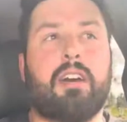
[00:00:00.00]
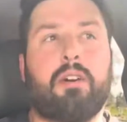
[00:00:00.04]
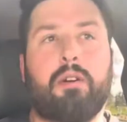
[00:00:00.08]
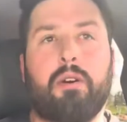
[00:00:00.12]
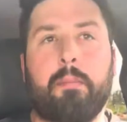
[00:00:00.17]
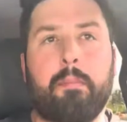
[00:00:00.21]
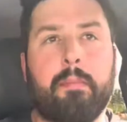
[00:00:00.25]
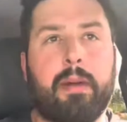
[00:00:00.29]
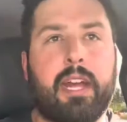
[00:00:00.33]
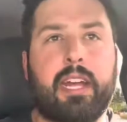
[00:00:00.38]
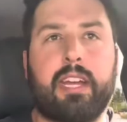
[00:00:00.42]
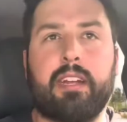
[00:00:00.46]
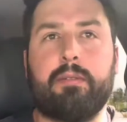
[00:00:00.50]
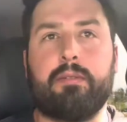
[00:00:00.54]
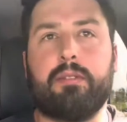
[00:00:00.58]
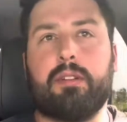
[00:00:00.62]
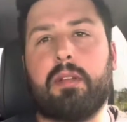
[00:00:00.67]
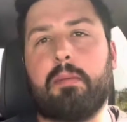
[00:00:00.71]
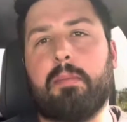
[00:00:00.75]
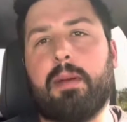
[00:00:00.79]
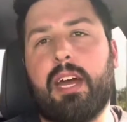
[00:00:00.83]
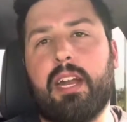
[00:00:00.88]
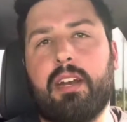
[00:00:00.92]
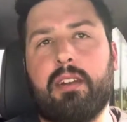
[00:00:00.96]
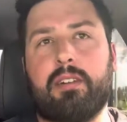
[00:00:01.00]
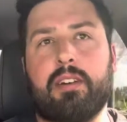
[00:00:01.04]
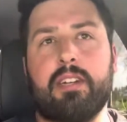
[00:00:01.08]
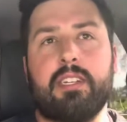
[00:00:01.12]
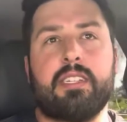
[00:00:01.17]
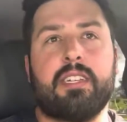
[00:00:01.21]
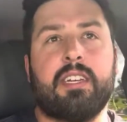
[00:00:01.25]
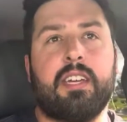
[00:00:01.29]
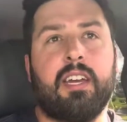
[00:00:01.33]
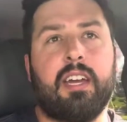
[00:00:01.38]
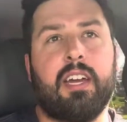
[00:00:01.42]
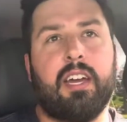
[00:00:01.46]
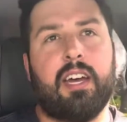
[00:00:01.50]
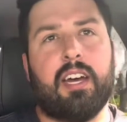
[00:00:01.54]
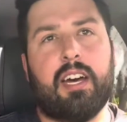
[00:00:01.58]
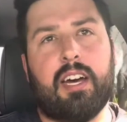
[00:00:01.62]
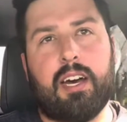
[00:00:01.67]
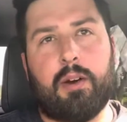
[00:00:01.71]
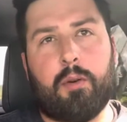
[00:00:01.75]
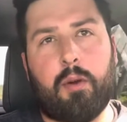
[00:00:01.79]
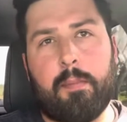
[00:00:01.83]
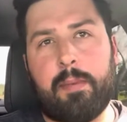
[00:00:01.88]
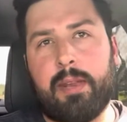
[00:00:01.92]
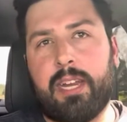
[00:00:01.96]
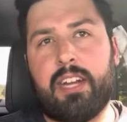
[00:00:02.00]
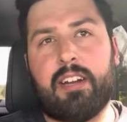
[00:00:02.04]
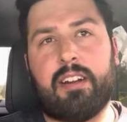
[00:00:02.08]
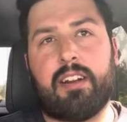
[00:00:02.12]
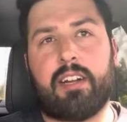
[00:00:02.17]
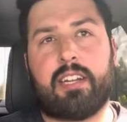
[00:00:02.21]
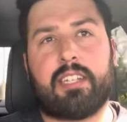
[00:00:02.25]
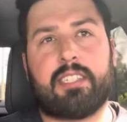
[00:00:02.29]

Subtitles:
or making really bad noise. We've been hearing